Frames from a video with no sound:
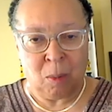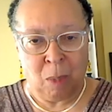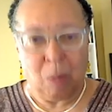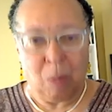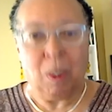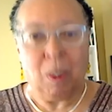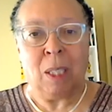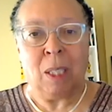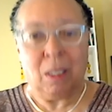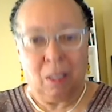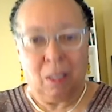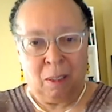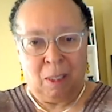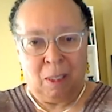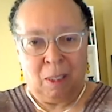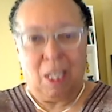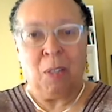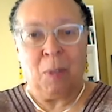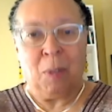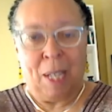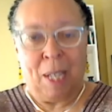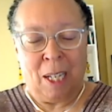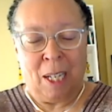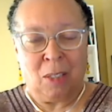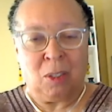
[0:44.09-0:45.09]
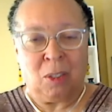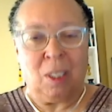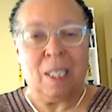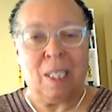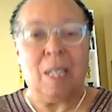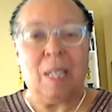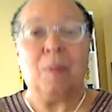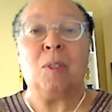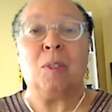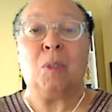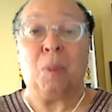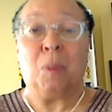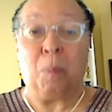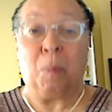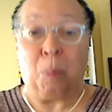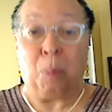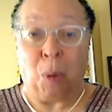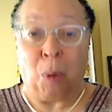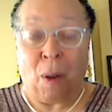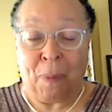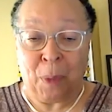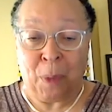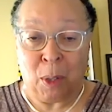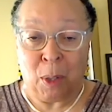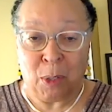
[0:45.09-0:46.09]
We went internationally and sort of
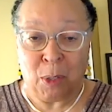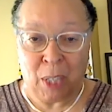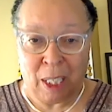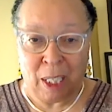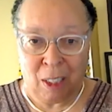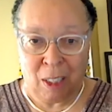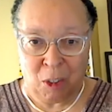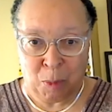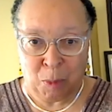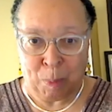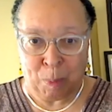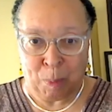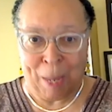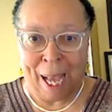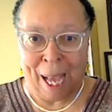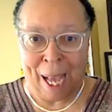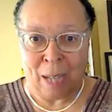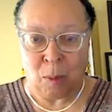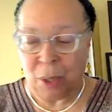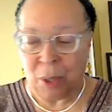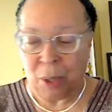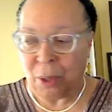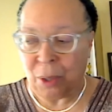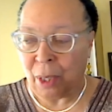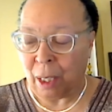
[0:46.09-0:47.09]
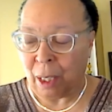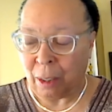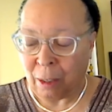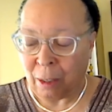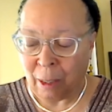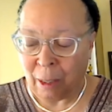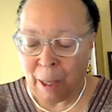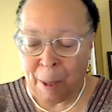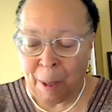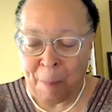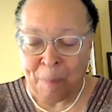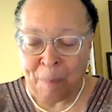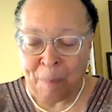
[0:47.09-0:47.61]
brought those ideas back with us